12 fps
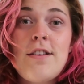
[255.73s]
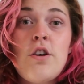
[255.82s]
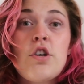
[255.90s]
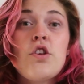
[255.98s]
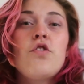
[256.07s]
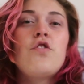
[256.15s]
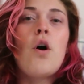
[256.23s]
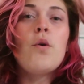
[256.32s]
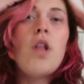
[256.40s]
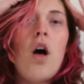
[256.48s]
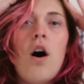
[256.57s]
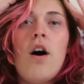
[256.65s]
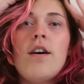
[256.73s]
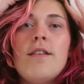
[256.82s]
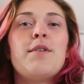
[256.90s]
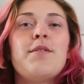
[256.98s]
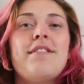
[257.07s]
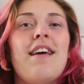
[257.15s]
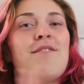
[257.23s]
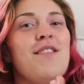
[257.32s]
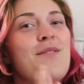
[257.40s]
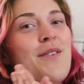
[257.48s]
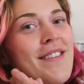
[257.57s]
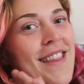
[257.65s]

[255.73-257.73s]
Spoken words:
took so long, but it was definitely worth